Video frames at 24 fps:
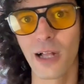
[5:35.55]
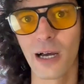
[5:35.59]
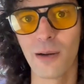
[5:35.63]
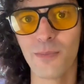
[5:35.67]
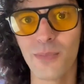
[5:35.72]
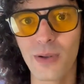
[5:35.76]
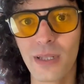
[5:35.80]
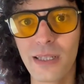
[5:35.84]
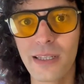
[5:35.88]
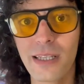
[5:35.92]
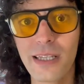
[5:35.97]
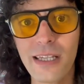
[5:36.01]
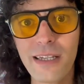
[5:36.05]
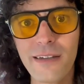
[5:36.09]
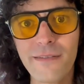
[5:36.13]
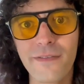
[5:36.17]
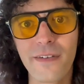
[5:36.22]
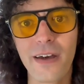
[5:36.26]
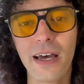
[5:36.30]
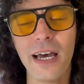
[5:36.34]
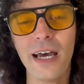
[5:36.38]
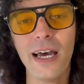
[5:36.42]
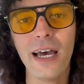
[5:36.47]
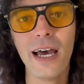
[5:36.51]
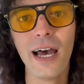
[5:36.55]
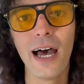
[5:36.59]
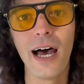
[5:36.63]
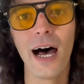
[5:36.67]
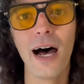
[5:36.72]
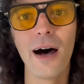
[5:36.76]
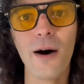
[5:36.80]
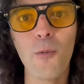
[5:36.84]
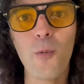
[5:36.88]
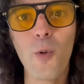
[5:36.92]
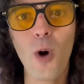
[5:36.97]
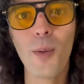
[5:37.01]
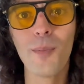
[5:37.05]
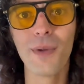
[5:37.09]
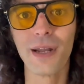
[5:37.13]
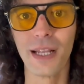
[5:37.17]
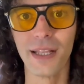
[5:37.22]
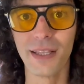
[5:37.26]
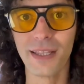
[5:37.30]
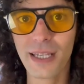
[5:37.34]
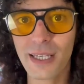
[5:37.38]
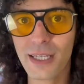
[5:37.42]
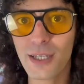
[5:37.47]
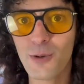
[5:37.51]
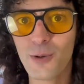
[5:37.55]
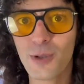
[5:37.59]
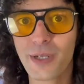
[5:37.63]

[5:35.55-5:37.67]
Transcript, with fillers: I believe a woman in the